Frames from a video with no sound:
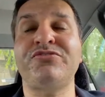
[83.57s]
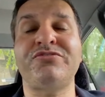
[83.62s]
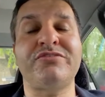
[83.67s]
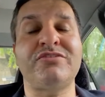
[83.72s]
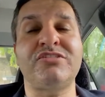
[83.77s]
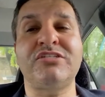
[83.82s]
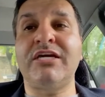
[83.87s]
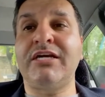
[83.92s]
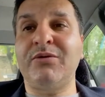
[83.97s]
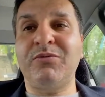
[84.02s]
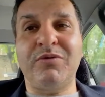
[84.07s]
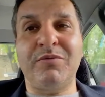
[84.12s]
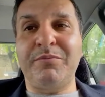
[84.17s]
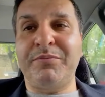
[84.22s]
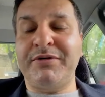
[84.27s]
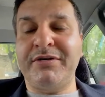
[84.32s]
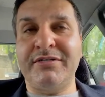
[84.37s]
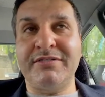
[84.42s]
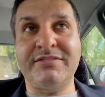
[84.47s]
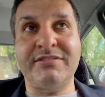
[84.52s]
as a genuine
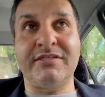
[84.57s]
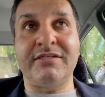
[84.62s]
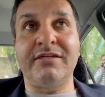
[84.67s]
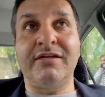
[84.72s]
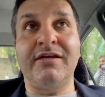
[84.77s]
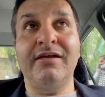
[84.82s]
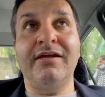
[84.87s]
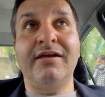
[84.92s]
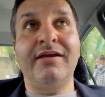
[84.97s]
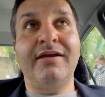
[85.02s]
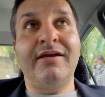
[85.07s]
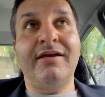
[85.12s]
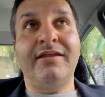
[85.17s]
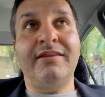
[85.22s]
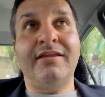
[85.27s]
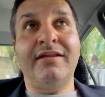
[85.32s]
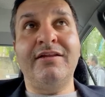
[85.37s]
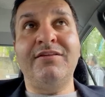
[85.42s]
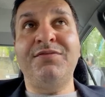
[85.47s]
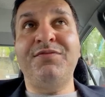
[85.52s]
person.
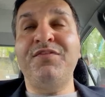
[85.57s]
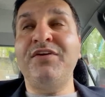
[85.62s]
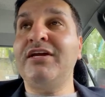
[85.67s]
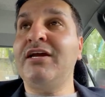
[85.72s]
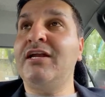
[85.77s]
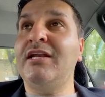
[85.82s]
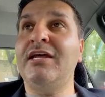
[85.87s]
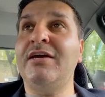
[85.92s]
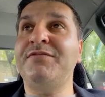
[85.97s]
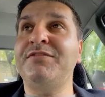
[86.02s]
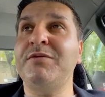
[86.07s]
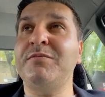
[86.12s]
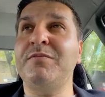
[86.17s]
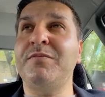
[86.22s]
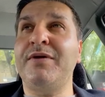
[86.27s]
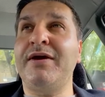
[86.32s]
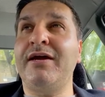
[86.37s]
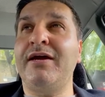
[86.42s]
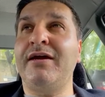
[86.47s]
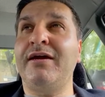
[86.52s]
The thing I loved him
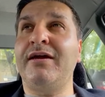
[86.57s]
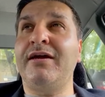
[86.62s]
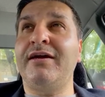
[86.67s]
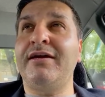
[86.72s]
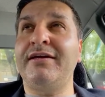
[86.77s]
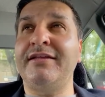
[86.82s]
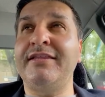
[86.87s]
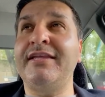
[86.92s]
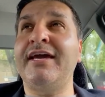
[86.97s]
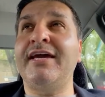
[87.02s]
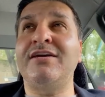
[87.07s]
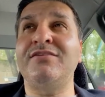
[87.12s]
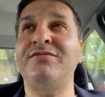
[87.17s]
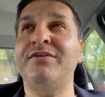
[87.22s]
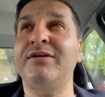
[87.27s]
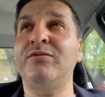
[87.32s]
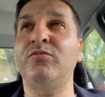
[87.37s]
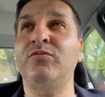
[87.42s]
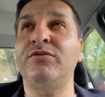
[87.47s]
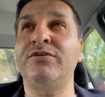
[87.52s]
about in that
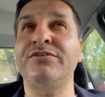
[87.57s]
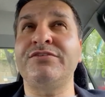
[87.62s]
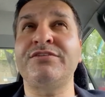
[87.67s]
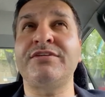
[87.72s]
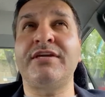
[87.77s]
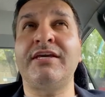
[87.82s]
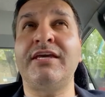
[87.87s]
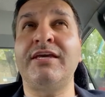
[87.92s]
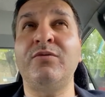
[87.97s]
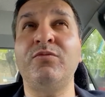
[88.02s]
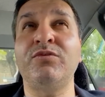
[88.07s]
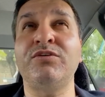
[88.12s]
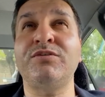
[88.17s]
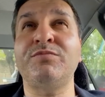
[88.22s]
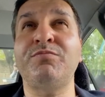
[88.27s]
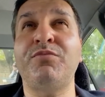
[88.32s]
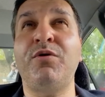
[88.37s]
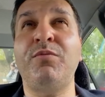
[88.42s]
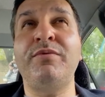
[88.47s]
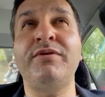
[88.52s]
event was he was
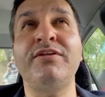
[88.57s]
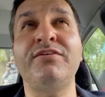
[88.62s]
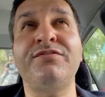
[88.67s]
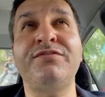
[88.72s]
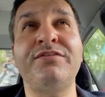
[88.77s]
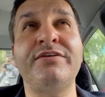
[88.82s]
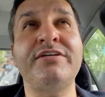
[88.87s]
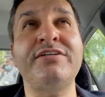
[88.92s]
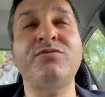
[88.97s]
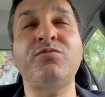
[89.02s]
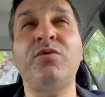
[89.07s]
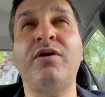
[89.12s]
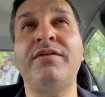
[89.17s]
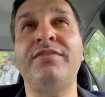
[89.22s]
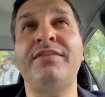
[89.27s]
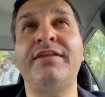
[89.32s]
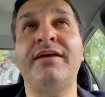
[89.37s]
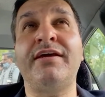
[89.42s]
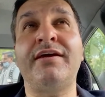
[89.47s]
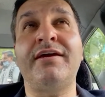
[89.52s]
probably the first one
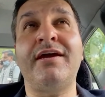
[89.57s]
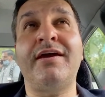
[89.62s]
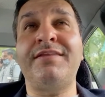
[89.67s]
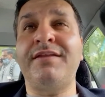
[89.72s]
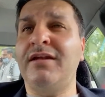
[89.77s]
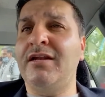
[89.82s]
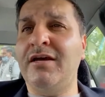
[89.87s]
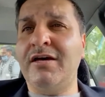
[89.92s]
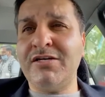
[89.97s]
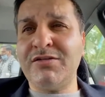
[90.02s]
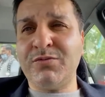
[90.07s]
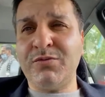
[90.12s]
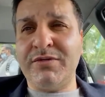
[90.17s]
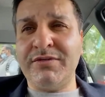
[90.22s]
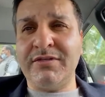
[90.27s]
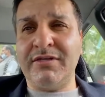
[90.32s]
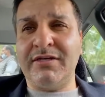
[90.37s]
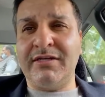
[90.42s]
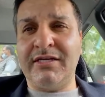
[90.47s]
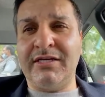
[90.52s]
there and the last one
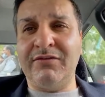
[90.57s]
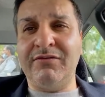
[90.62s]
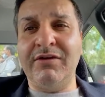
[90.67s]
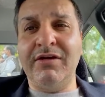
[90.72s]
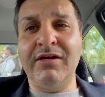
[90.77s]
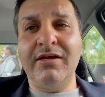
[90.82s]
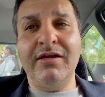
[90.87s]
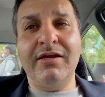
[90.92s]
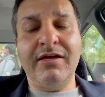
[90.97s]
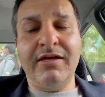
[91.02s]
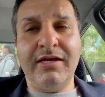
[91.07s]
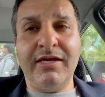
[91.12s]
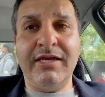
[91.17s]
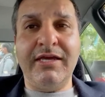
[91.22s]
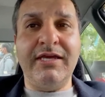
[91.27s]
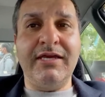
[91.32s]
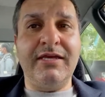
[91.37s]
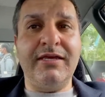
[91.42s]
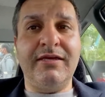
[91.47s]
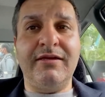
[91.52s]
to leave.
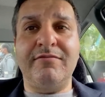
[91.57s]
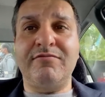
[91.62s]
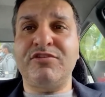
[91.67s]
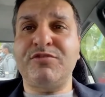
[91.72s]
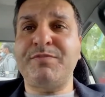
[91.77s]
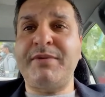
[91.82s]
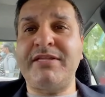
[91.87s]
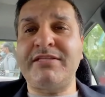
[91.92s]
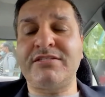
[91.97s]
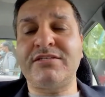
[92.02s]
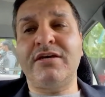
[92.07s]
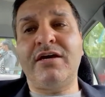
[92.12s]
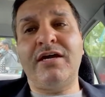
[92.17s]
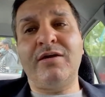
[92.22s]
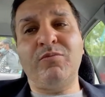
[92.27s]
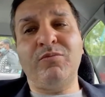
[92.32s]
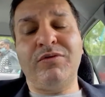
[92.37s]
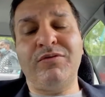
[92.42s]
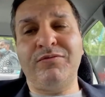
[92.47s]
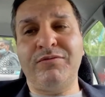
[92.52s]
He spent
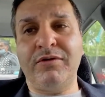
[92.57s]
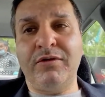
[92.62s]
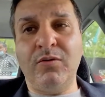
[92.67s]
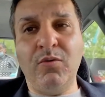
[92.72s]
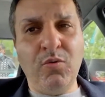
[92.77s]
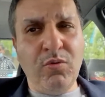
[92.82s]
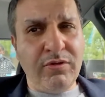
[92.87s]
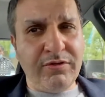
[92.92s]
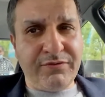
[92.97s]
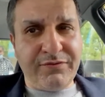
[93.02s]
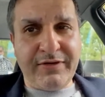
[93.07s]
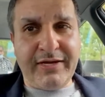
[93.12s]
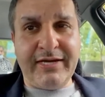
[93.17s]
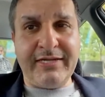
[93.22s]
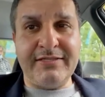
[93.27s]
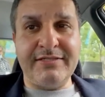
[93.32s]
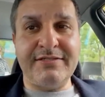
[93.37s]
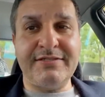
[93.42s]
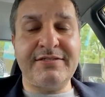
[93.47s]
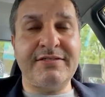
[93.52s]
time with all the
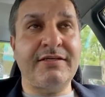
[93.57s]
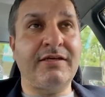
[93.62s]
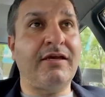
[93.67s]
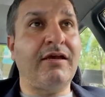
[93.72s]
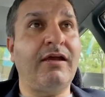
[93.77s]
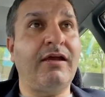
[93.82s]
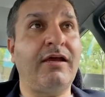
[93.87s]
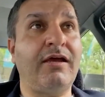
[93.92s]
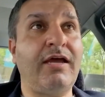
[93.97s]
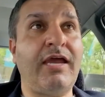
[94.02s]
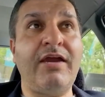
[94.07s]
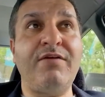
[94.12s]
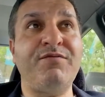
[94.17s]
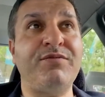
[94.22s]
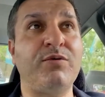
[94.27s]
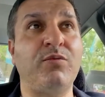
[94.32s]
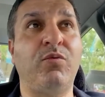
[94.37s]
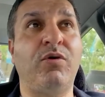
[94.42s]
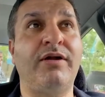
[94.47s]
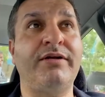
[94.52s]
fans,
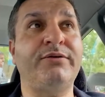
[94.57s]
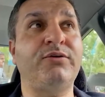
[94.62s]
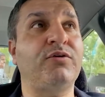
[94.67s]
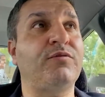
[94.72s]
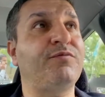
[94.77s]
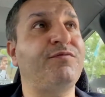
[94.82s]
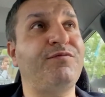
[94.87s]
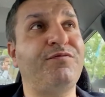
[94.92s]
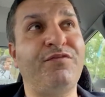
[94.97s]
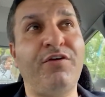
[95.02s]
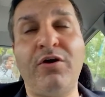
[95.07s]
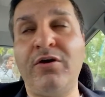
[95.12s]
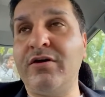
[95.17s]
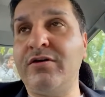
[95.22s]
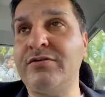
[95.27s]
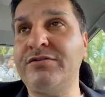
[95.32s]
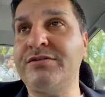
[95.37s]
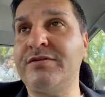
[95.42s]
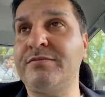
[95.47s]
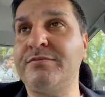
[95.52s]
everyone, took
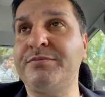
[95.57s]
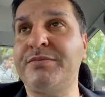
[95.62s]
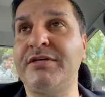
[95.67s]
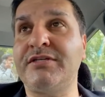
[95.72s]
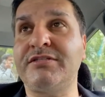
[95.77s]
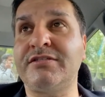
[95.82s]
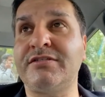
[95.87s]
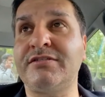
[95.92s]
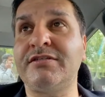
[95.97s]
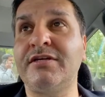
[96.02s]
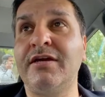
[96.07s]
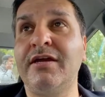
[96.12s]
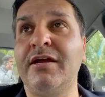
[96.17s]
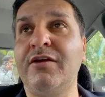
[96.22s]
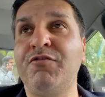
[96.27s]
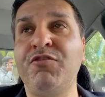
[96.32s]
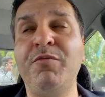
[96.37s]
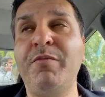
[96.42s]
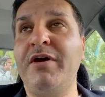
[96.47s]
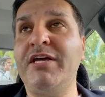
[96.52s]
photos and pictures.
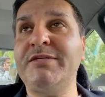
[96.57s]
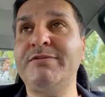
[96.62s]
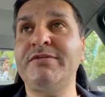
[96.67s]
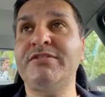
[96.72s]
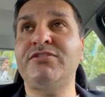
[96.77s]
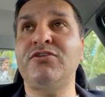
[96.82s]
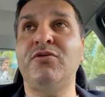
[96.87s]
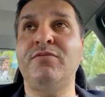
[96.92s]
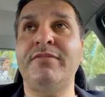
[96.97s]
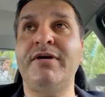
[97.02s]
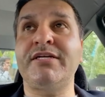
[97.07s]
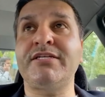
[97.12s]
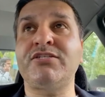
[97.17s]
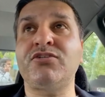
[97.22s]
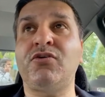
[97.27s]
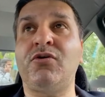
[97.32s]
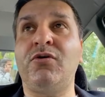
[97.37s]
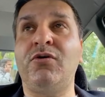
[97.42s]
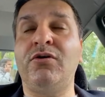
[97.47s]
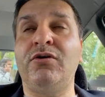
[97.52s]
Reminds me so much
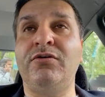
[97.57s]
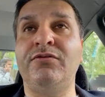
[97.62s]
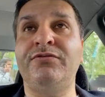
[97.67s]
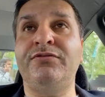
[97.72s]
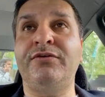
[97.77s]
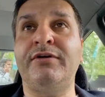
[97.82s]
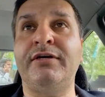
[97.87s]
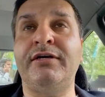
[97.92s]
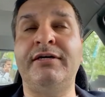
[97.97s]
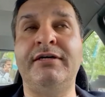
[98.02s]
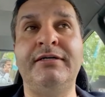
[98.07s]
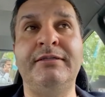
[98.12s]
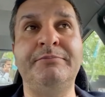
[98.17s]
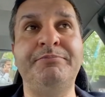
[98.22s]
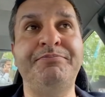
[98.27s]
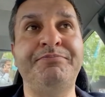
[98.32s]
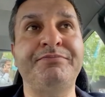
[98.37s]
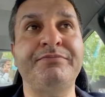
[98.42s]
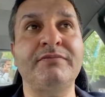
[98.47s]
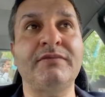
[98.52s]
of
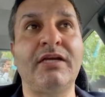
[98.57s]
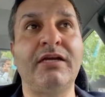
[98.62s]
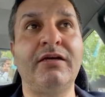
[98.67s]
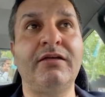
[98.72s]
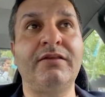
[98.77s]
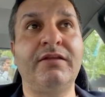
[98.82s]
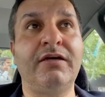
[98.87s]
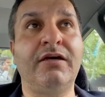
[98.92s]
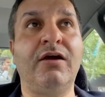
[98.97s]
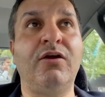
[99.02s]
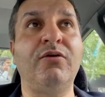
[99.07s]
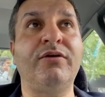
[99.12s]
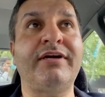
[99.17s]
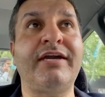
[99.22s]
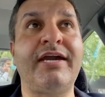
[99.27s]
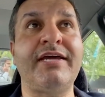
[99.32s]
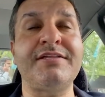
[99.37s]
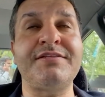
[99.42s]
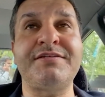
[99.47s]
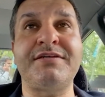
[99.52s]
N'Golo
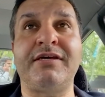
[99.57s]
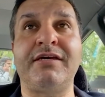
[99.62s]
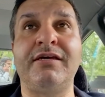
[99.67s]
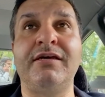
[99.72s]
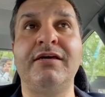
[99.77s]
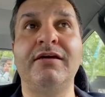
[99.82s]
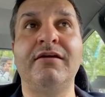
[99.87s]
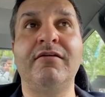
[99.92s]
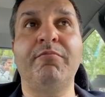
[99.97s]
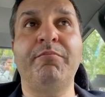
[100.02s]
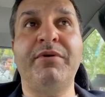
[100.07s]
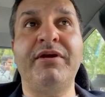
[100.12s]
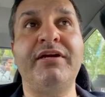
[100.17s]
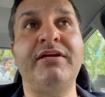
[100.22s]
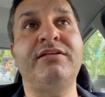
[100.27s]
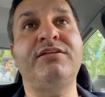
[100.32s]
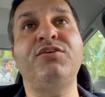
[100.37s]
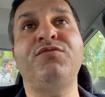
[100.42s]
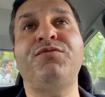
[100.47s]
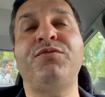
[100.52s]
Kante, but in a
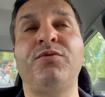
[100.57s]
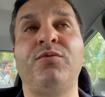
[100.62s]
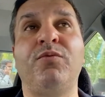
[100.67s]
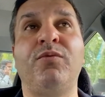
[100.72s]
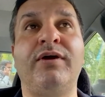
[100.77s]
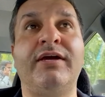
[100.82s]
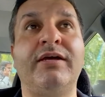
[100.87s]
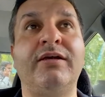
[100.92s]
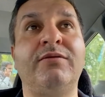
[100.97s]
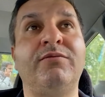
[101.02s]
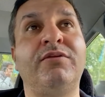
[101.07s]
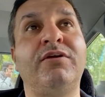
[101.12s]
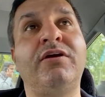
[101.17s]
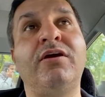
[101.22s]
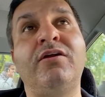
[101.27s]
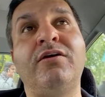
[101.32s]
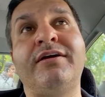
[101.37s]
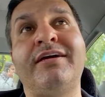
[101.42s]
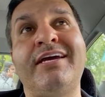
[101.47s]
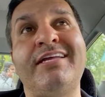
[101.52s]
different way.
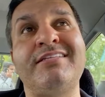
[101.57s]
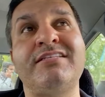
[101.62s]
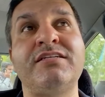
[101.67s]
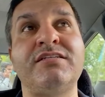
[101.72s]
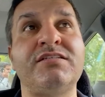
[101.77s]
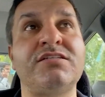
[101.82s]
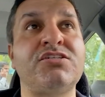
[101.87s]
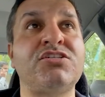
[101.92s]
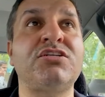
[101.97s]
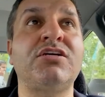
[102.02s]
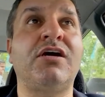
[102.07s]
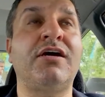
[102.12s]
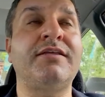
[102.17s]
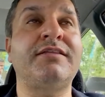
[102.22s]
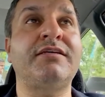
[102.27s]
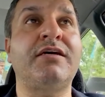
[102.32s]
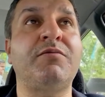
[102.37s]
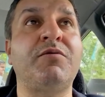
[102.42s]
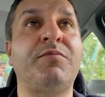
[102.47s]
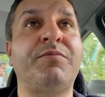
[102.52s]
N'Golo Kante is a shy
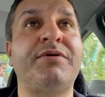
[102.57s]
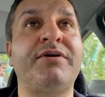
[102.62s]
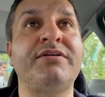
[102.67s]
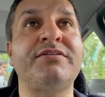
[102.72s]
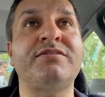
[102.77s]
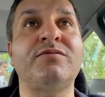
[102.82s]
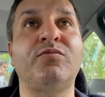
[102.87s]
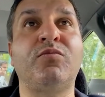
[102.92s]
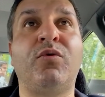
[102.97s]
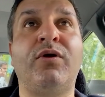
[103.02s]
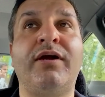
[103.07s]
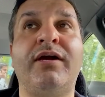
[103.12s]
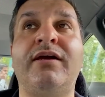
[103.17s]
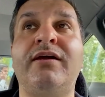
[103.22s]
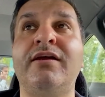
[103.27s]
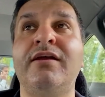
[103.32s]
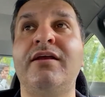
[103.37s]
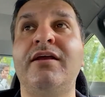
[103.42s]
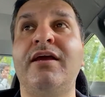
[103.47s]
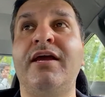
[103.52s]
type of person, where
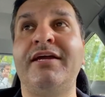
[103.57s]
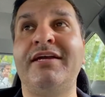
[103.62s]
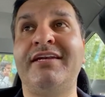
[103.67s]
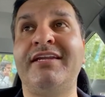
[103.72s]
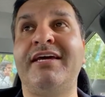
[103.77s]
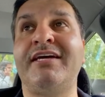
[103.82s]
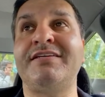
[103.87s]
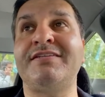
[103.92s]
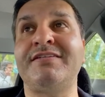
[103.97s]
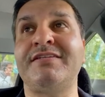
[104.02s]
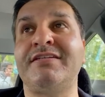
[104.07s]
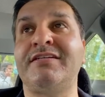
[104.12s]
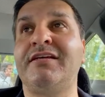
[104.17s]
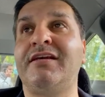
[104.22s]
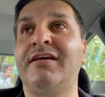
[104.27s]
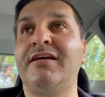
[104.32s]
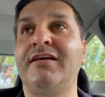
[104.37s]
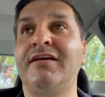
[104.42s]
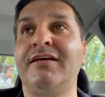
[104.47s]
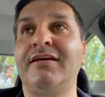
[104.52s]
Eden Hazard
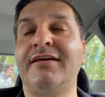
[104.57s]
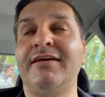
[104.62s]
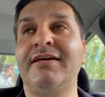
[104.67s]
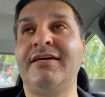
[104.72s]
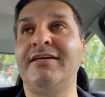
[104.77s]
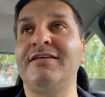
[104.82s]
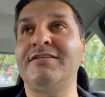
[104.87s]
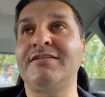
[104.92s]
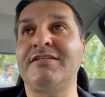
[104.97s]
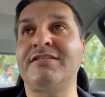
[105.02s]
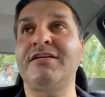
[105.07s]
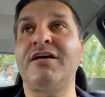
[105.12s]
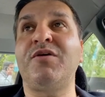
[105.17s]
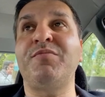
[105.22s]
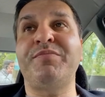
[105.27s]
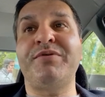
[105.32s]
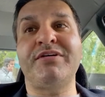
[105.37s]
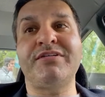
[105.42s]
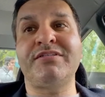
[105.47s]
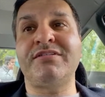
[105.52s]
is a type of
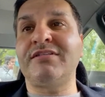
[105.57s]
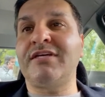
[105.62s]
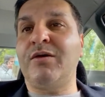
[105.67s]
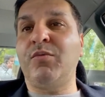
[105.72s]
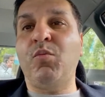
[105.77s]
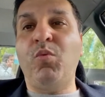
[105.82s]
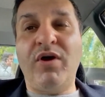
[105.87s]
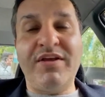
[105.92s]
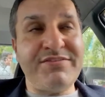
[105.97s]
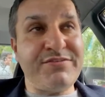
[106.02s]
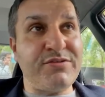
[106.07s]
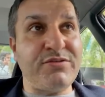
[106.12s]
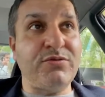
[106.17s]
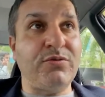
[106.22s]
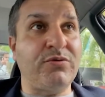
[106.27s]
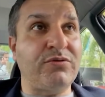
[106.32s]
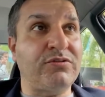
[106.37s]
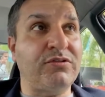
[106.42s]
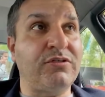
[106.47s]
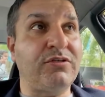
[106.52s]
person that wants to
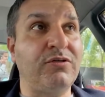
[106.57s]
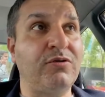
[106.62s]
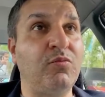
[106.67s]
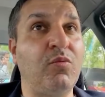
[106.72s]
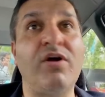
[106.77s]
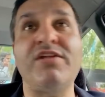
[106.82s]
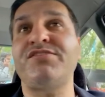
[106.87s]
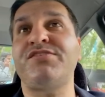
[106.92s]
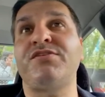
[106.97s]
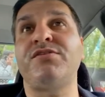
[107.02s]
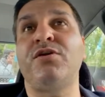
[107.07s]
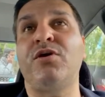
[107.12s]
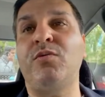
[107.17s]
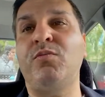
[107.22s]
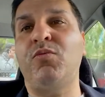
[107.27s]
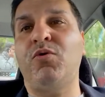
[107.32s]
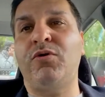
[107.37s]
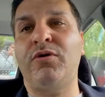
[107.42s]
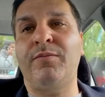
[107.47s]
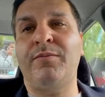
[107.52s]
talk to you, wants to know
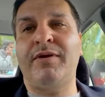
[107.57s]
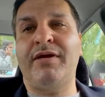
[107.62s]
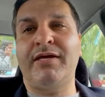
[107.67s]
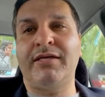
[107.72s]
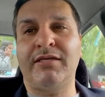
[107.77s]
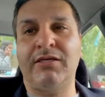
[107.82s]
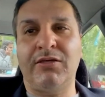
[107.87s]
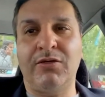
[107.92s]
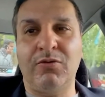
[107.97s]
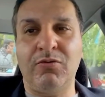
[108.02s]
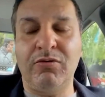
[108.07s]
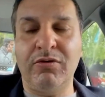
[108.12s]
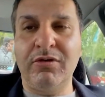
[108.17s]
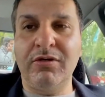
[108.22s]
more about you.